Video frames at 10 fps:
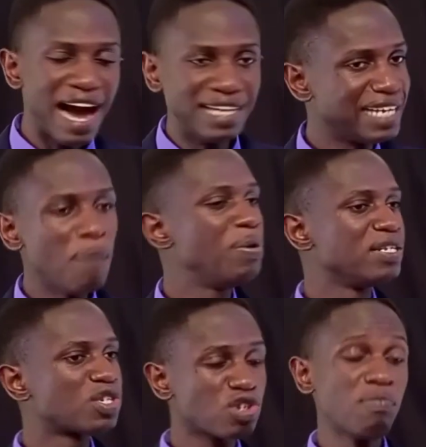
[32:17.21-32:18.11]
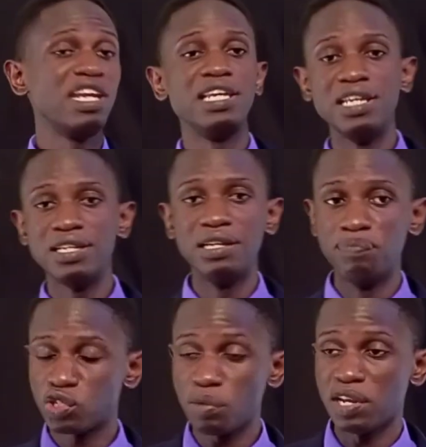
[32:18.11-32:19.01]
And happens
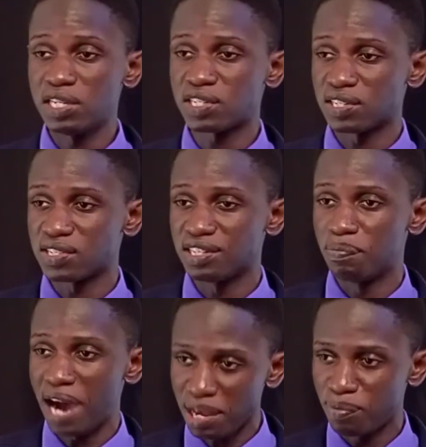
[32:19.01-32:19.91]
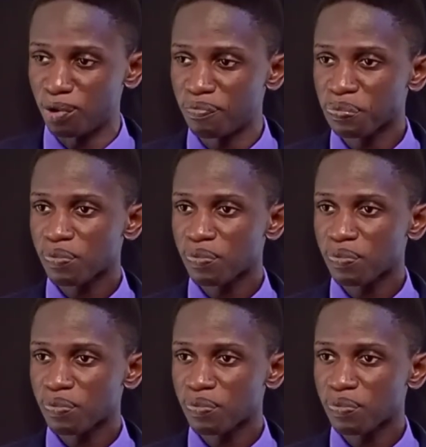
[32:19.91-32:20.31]
in so many instances in the Bible.